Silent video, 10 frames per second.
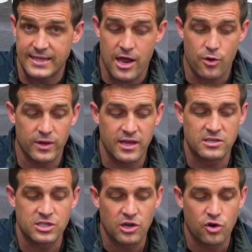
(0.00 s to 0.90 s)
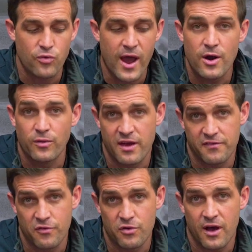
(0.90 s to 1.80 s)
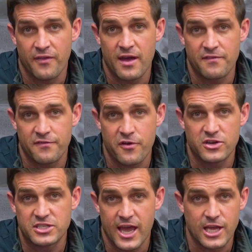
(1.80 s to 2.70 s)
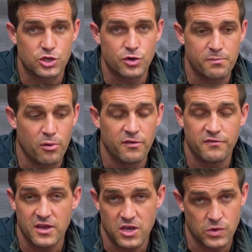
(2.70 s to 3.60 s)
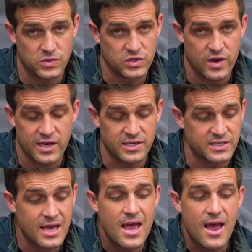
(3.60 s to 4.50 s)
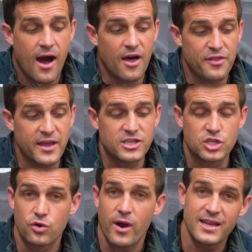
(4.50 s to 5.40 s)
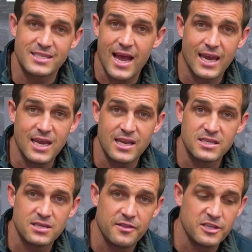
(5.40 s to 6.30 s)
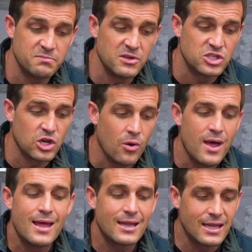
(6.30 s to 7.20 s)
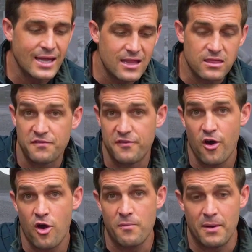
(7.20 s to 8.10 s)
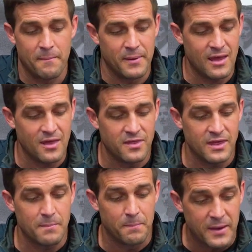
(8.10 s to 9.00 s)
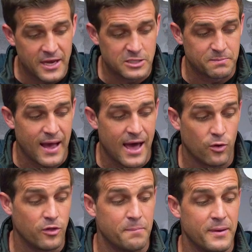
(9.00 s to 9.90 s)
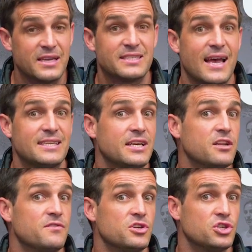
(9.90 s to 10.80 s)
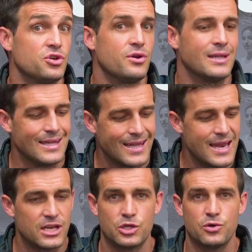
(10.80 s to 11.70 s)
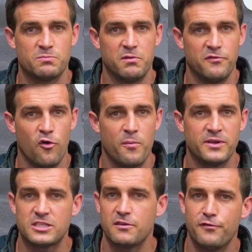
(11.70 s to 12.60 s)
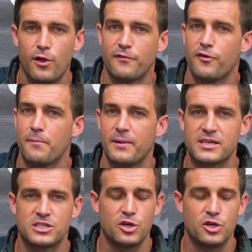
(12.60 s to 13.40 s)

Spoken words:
laterally, to cradle that foot on that first entry point for your heel strikers. I think it's great tucking it inside this midsole. Let the foam be the biggest part or the biggest asset of this shoe. Let it do its performance. Flight Foam Blast